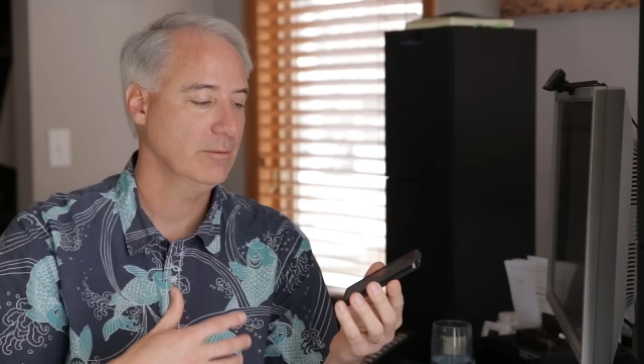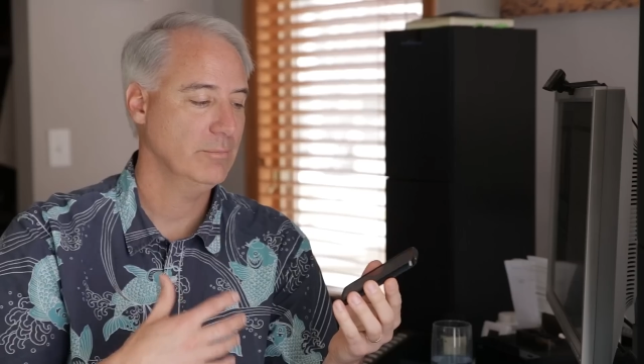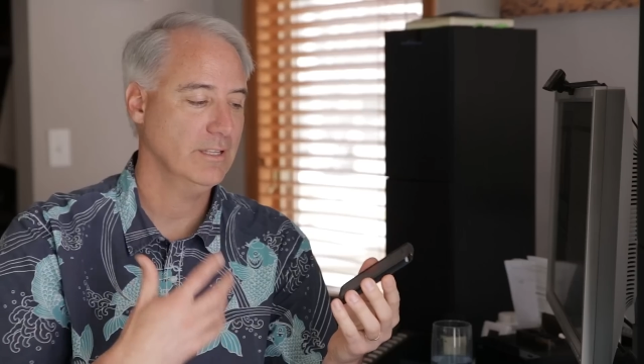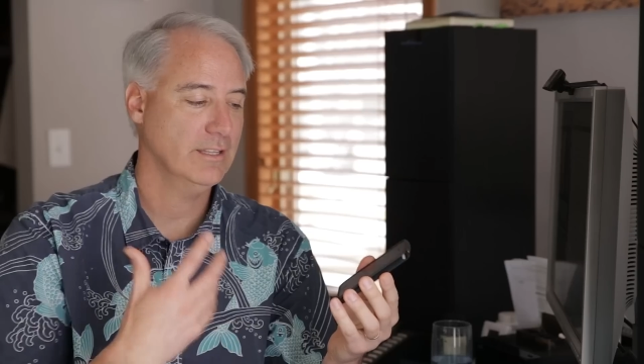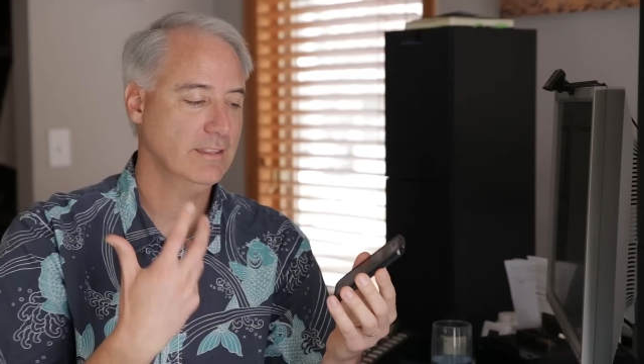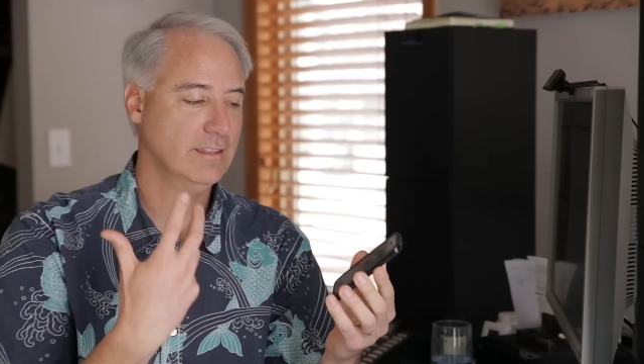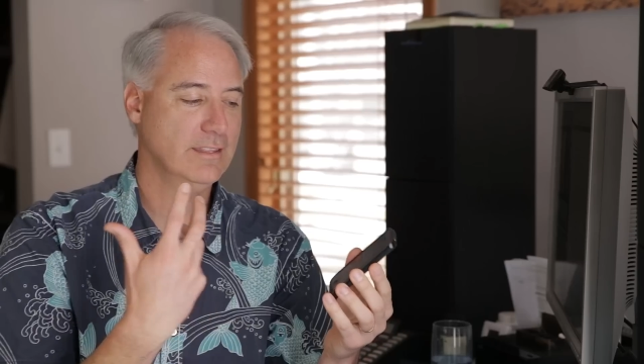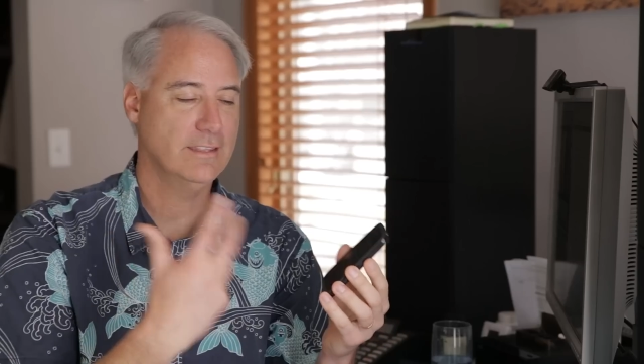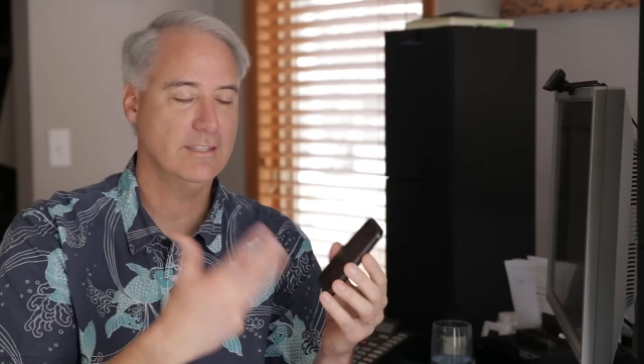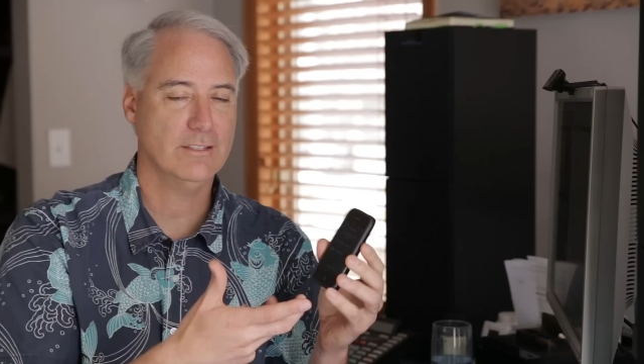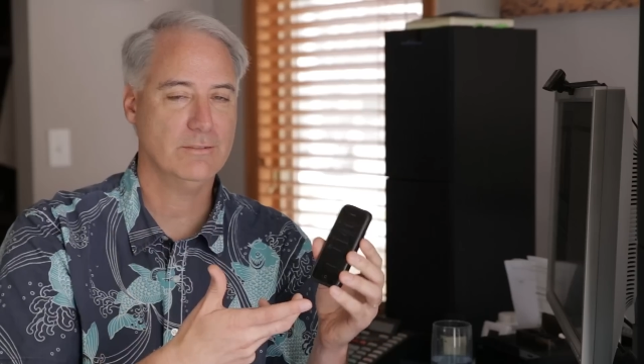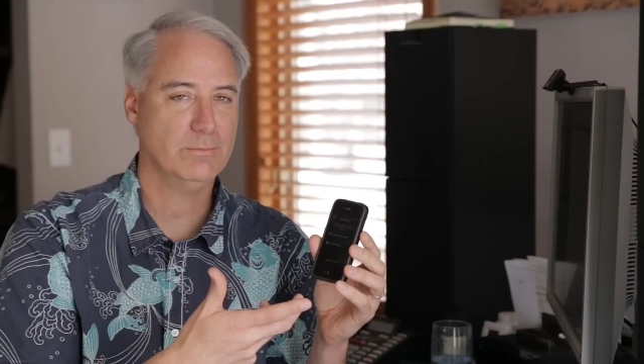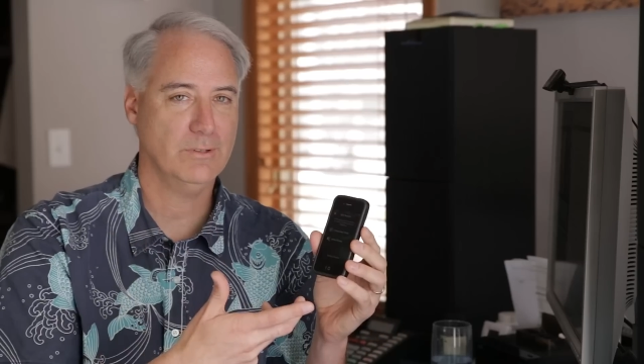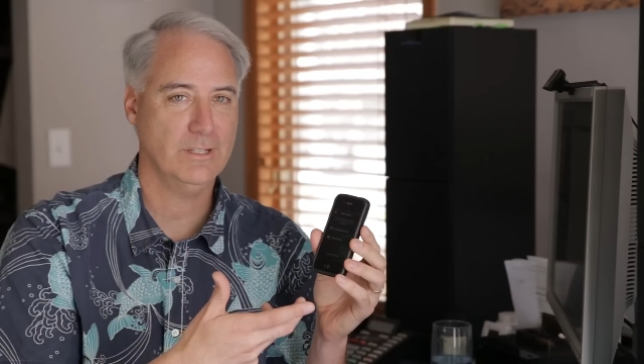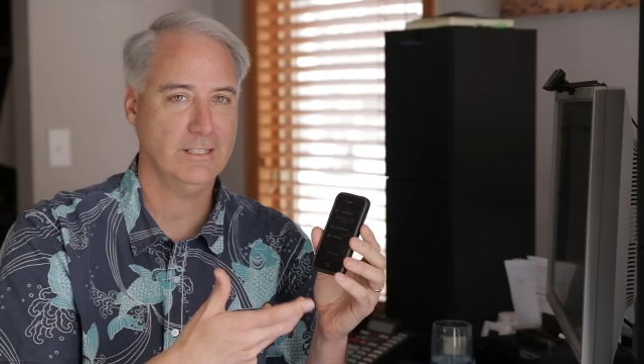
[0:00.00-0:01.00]
but
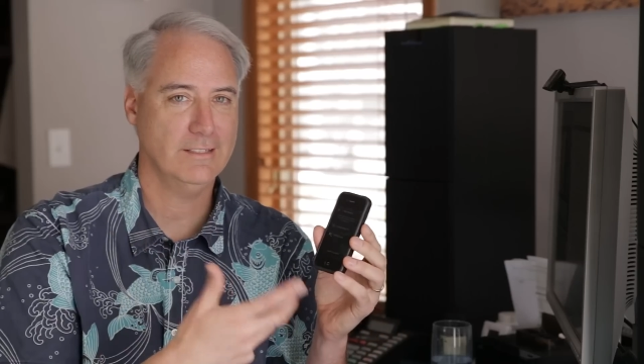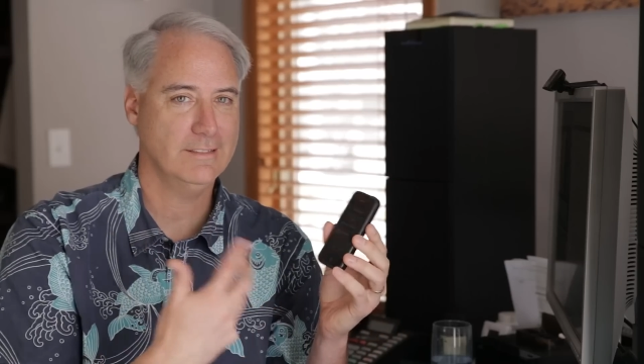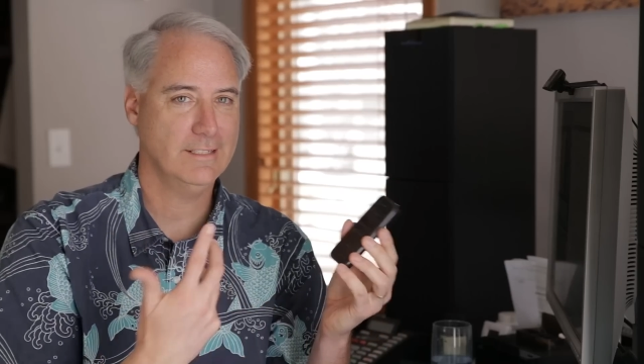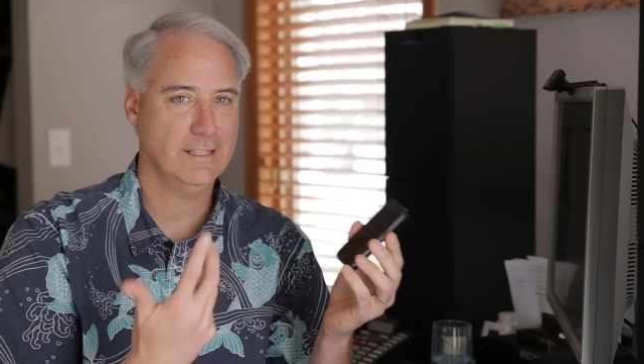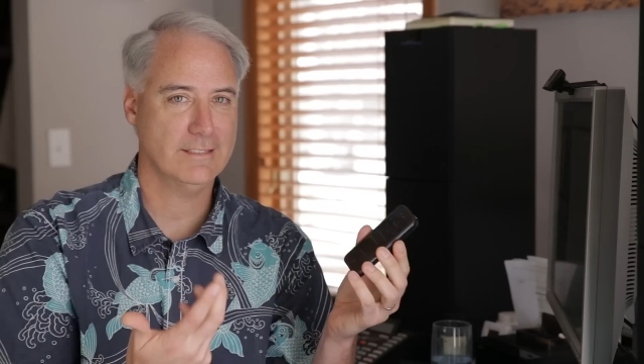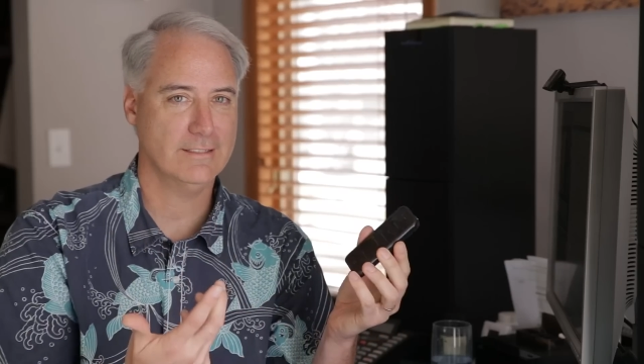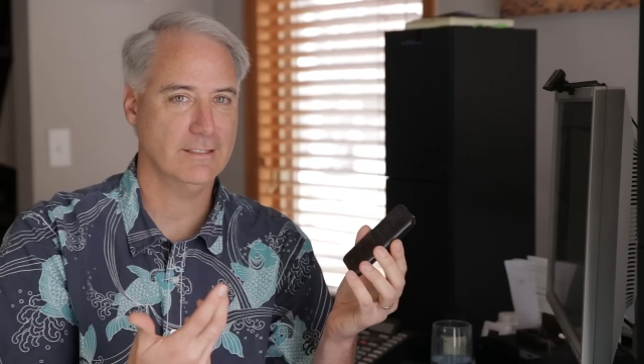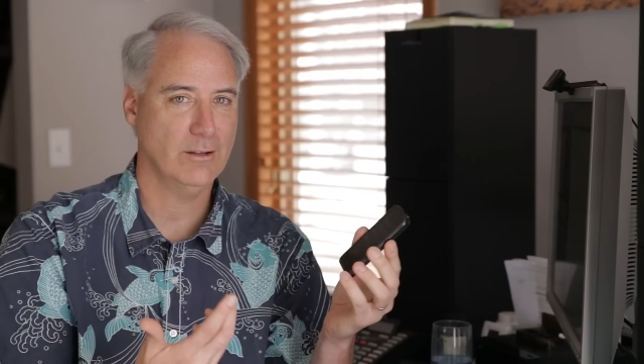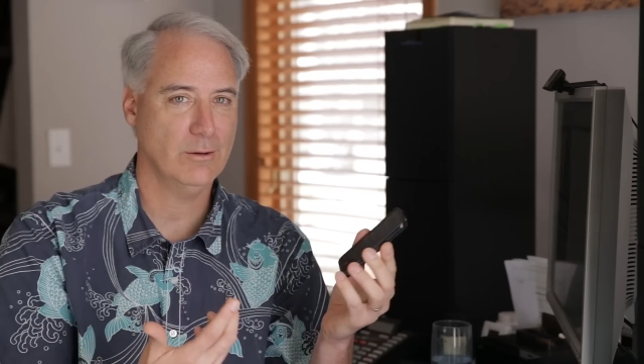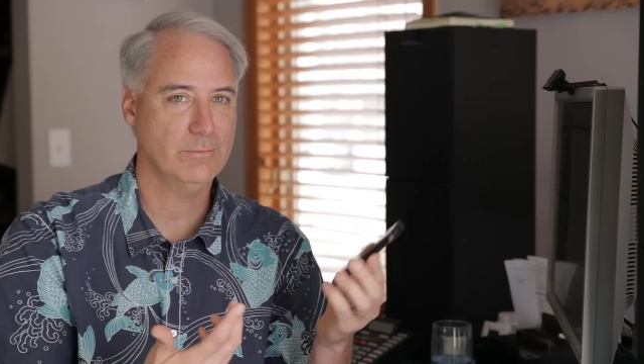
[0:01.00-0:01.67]
this one doesn't.